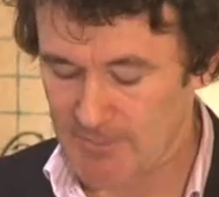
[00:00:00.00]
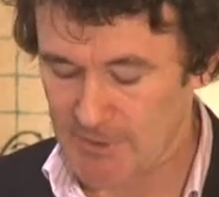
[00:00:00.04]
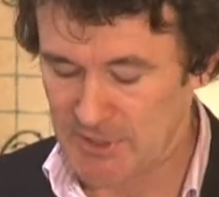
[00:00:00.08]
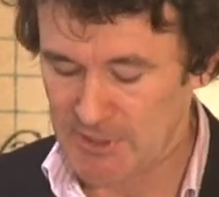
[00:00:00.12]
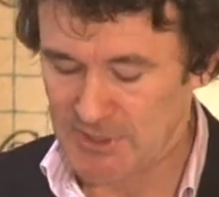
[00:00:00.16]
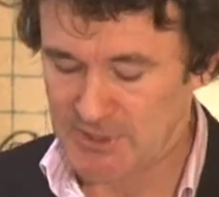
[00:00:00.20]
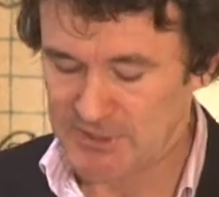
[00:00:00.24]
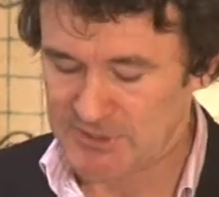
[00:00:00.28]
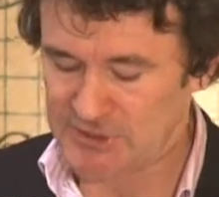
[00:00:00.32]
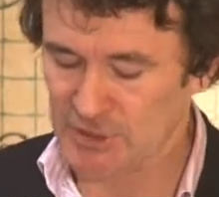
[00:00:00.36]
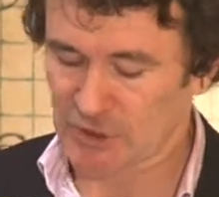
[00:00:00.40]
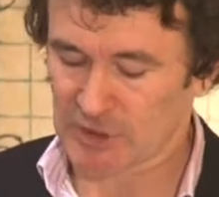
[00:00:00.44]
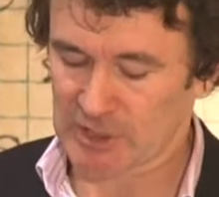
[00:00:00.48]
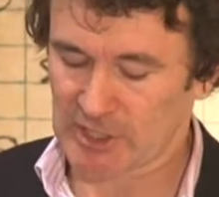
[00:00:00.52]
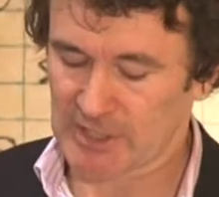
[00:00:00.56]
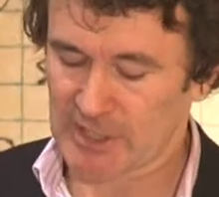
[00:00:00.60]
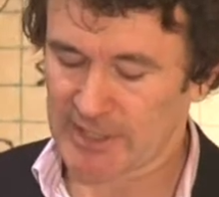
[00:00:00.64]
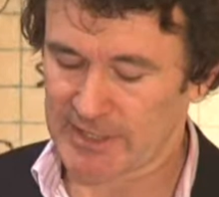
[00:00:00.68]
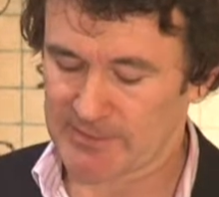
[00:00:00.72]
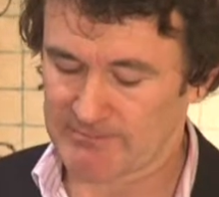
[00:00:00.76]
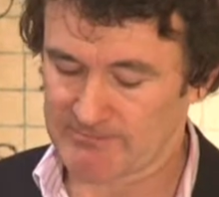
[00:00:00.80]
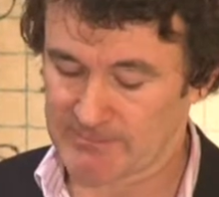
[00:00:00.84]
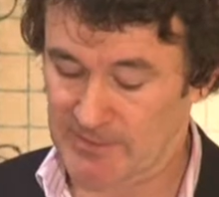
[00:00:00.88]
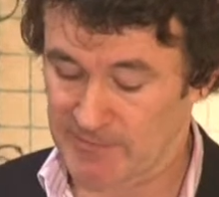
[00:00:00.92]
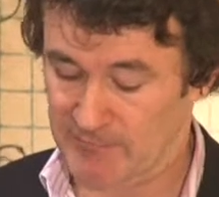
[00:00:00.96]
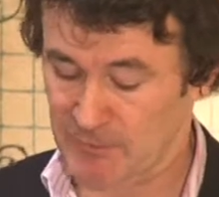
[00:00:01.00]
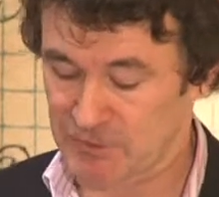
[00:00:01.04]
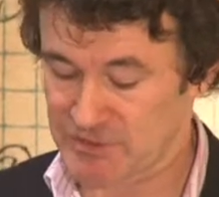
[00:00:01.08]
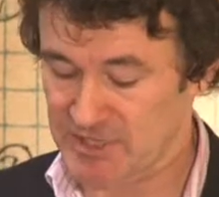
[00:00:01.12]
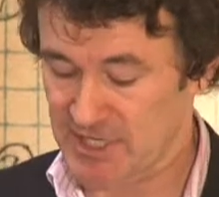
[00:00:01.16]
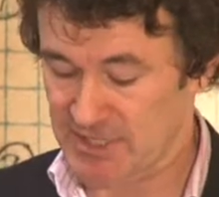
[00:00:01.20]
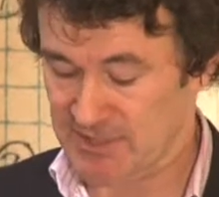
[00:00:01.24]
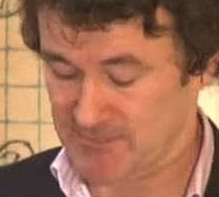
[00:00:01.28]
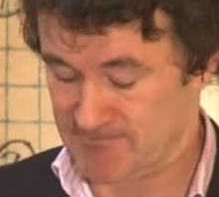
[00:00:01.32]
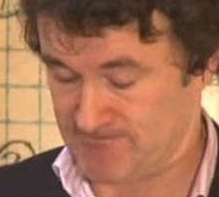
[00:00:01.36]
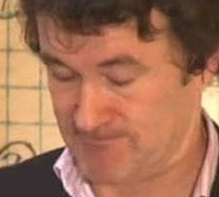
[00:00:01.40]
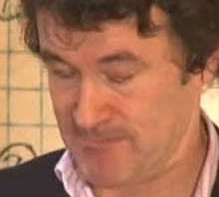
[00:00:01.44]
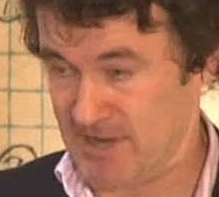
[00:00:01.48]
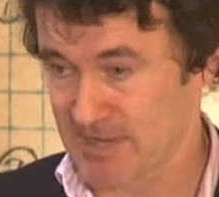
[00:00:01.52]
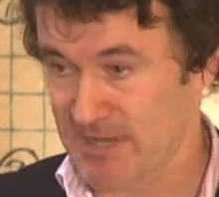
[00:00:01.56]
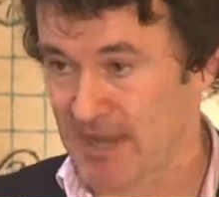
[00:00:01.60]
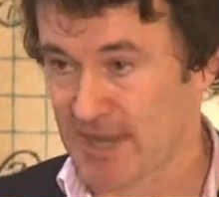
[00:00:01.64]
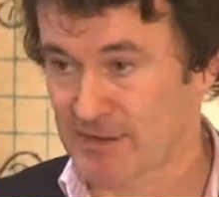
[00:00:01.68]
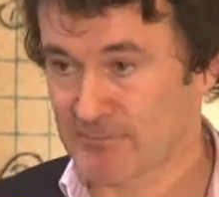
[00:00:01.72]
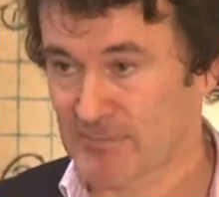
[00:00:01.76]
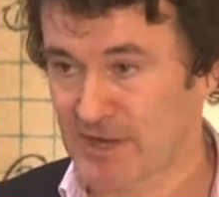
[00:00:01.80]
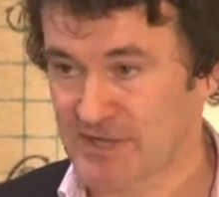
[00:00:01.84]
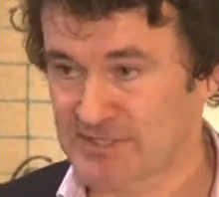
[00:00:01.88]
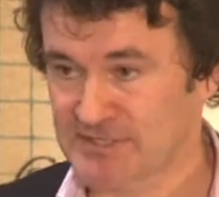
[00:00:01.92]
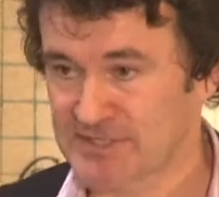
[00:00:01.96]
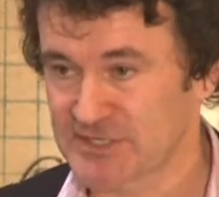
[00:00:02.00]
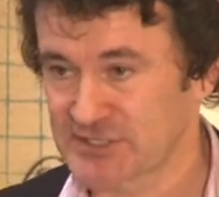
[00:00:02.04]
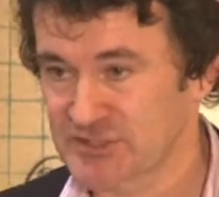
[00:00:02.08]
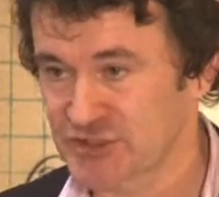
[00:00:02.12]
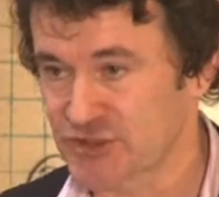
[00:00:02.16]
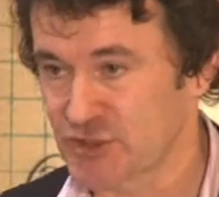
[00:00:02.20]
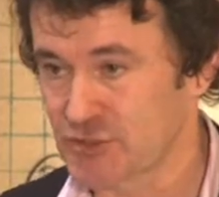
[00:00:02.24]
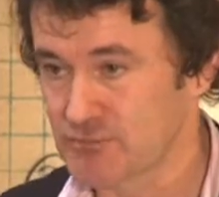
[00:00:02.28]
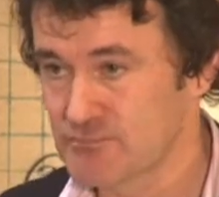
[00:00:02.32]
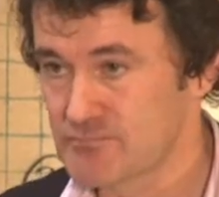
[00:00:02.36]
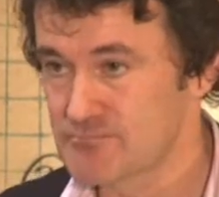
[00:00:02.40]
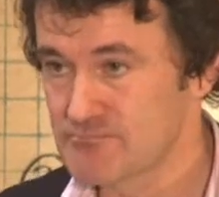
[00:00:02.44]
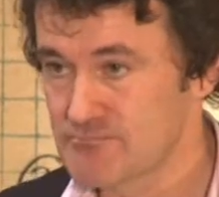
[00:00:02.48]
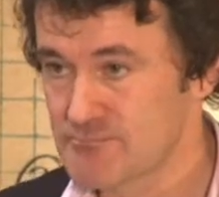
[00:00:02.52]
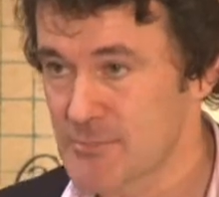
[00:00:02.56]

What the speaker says: Certainly, if you take, again, my sister,